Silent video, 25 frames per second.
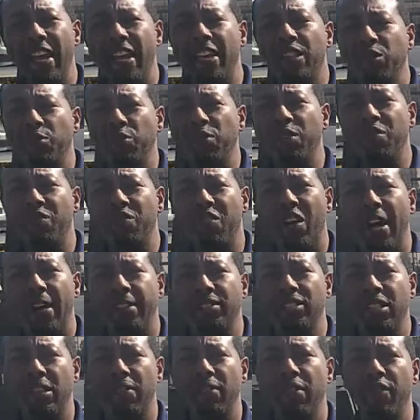eight three
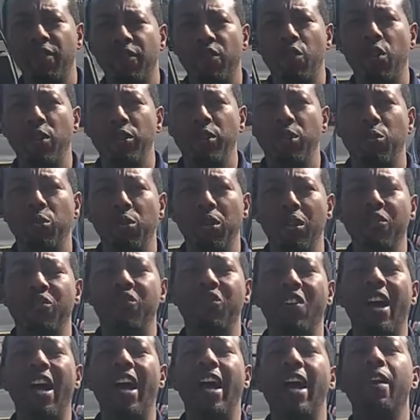five, seven four three
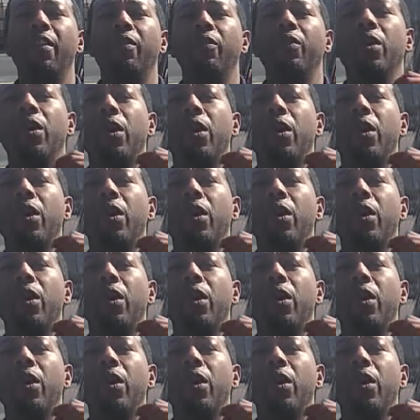five.